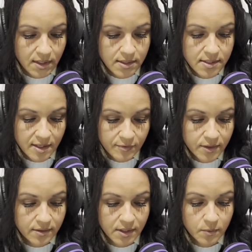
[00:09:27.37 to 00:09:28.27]

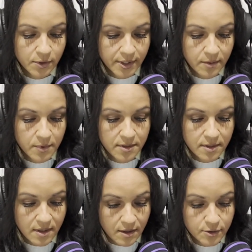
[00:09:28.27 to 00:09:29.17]
definitely working with a
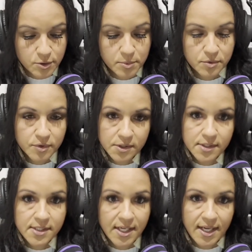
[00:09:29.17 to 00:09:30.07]
knowledgeable real
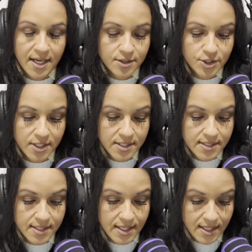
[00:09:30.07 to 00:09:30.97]
estate agent
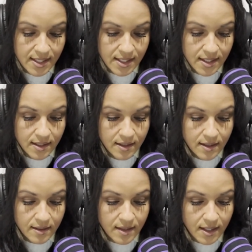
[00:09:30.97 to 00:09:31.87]
is key.
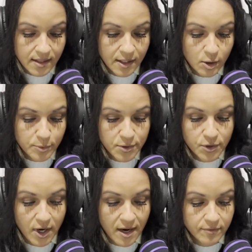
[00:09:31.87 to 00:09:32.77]
They can help you
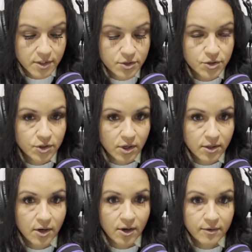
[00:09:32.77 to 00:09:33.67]
craft a
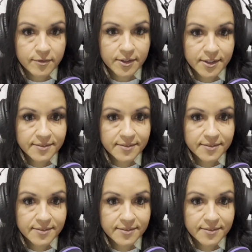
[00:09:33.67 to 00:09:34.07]
strong offer.